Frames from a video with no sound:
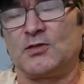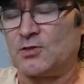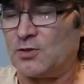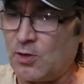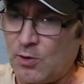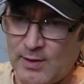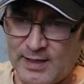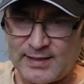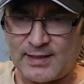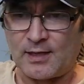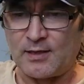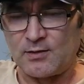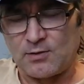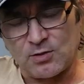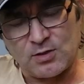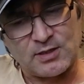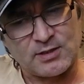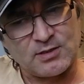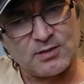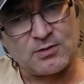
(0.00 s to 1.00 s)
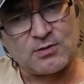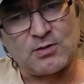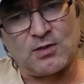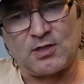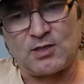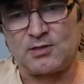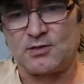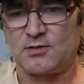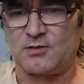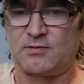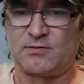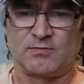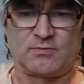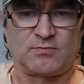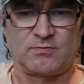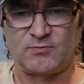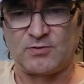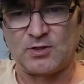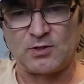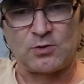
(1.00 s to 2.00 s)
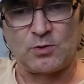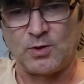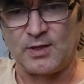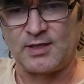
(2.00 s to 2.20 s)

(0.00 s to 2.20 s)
Go at night, look at the stores real quick.